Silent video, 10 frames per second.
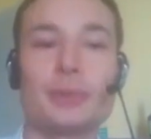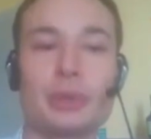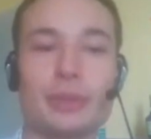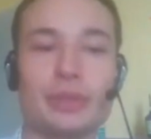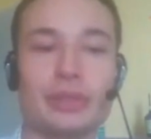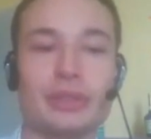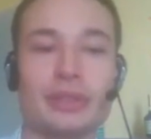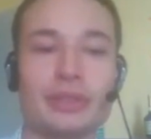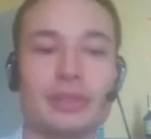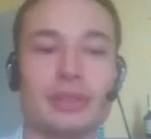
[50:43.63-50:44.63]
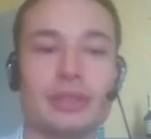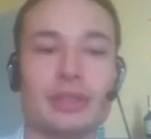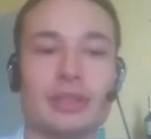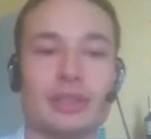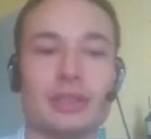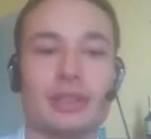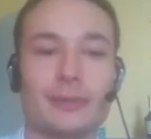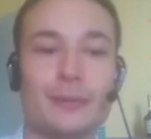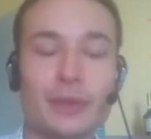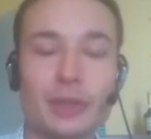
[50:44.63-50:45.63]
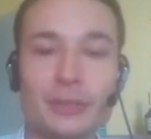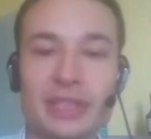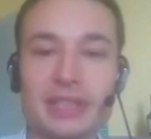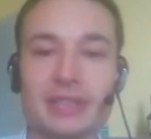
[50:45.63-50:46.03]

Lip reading: Commander. And for me,